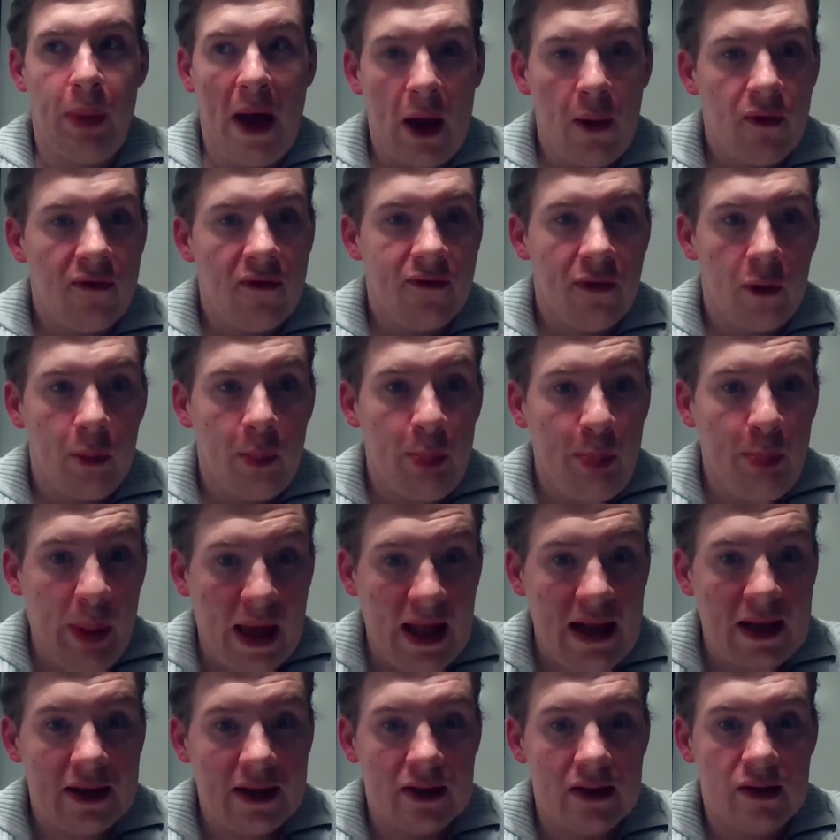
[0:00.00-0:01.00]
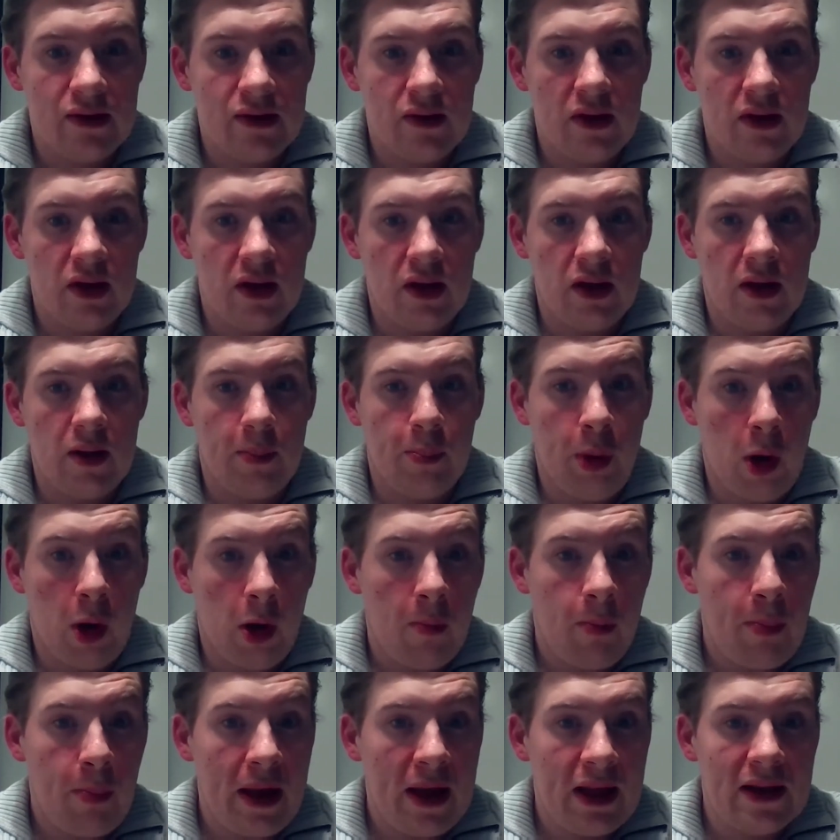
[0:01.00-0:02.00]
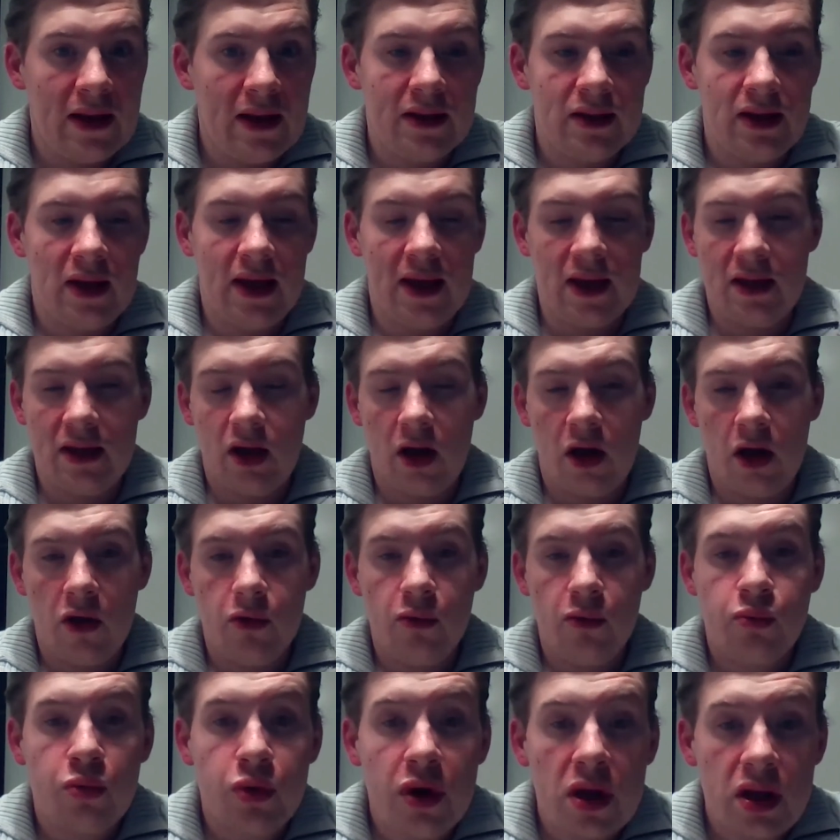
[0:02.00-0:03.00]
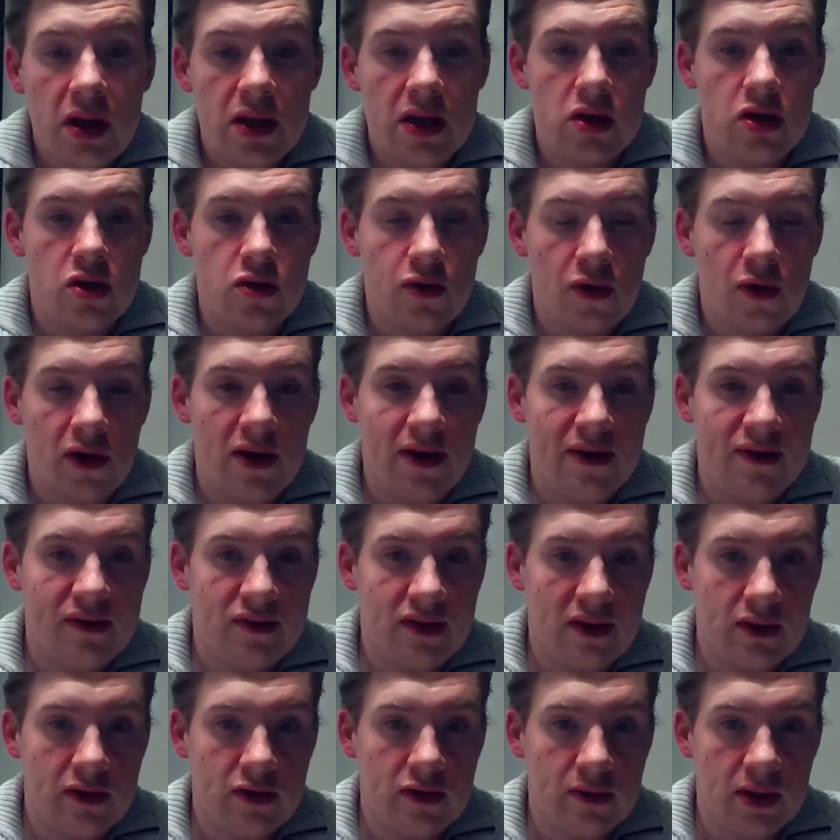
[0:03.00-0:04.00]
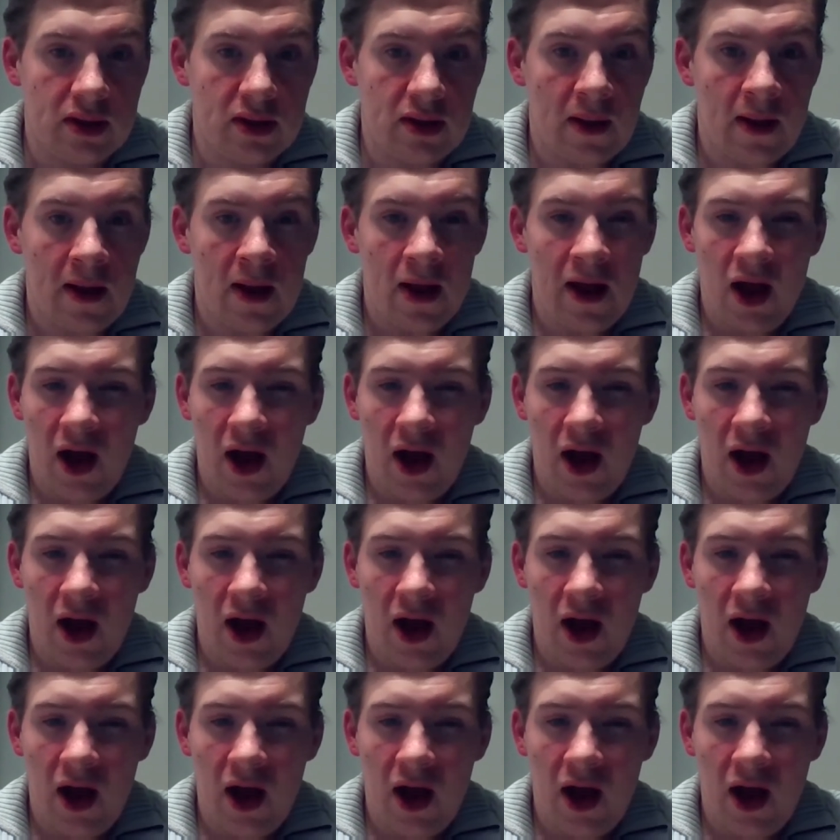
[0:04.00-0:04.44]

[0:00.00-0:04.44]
powerful ballad, uh, pop ballad, and I really enjoy listening to it.